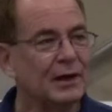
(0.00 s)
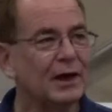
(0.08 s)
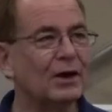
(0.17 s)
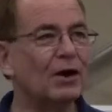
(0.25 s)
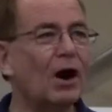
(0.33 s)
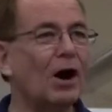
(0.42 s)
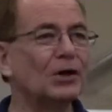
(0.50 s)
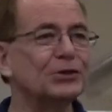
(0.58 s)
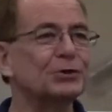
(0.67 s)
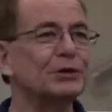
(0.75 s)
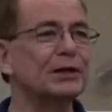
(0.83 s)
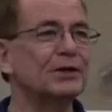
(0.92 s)
And all
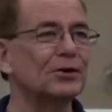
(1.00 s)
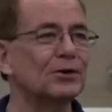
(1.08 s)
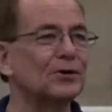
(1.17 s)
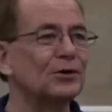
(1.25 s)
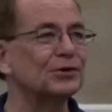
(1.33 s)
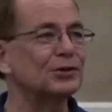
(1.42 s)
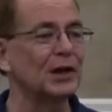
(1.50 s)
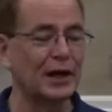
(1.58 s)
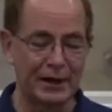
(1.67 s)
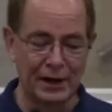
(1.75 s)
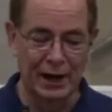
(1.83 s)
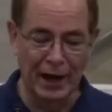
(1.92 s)
three girls
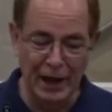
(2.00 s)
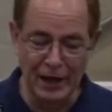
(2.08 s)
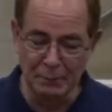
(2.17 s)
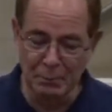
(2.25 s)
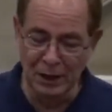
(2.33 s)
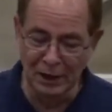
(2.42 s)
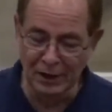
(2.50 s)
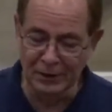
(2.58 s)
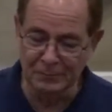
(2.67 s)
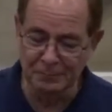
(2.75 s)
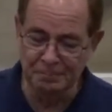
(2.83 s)
said, "Amen."